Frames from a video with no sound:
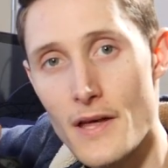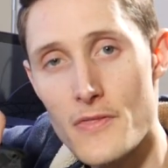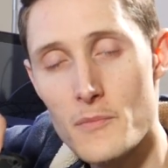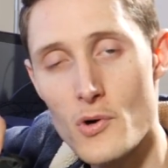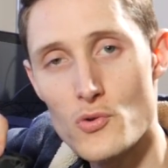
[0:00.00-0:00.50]
the
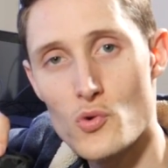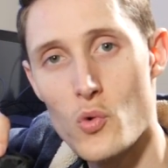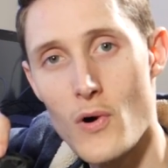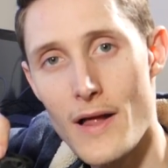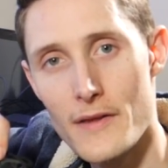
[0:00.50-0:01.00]
most
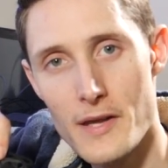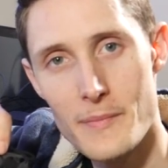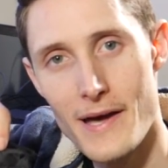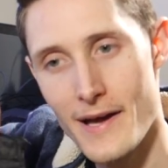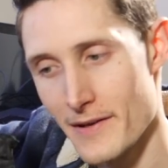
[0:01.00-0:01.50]
quality
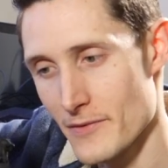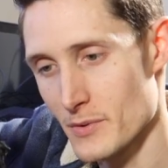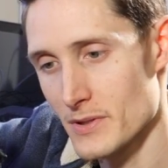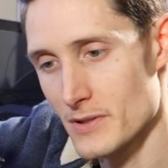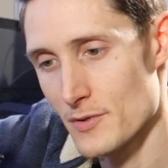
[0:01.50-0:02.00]
bag in the
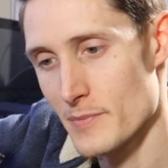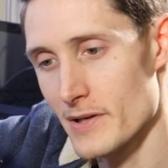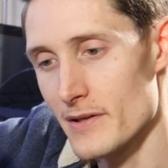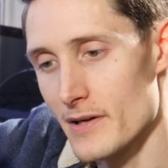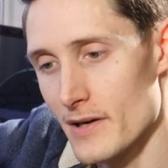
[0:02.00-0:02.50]
world,
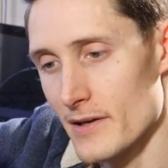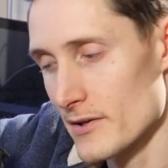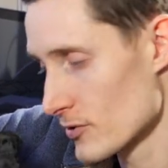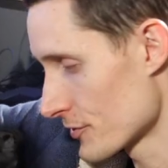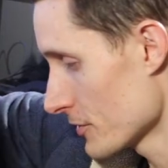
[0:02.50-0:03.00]
but
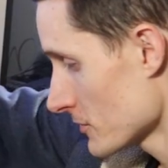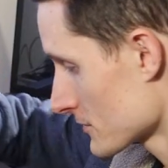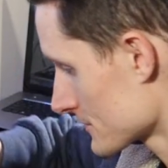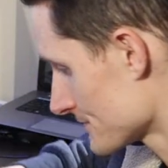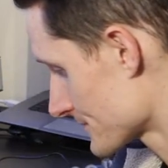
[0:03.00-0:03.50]
it'll do.
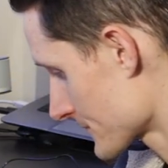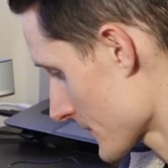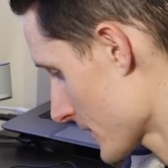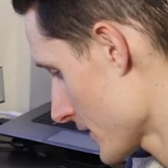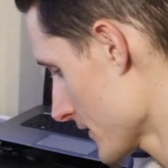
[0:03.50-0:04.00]

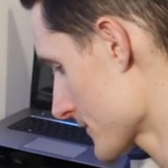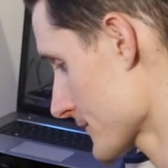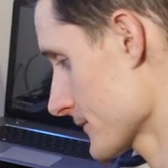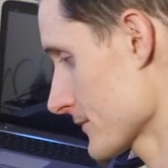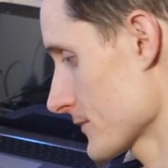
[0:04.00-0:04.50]
Okay,
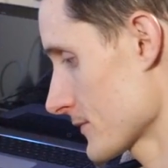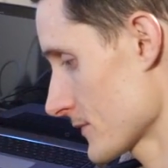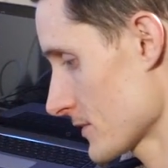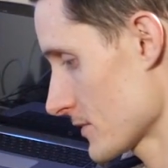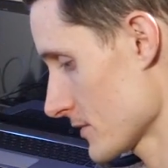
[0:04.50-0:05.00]

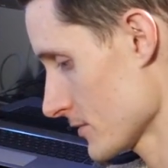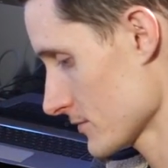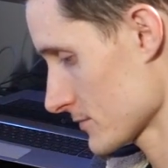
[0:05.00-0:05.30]
so